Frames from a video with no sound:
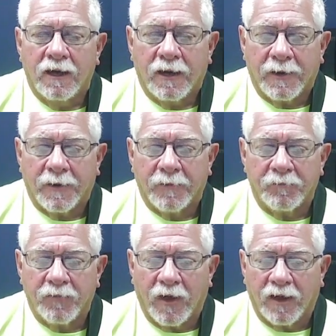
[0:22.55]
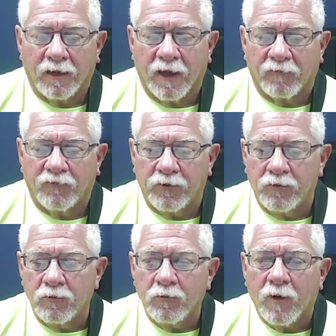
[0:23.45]
uh, I'd like for
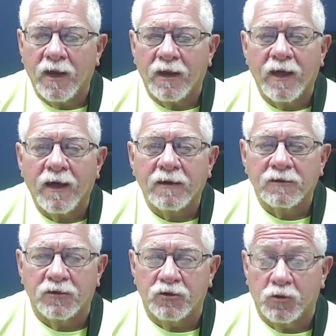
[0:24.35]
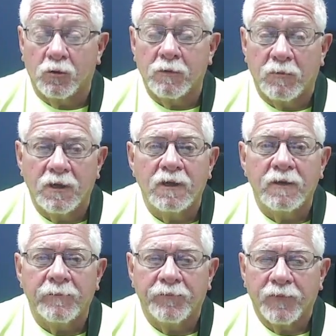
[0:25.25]
you right now to join me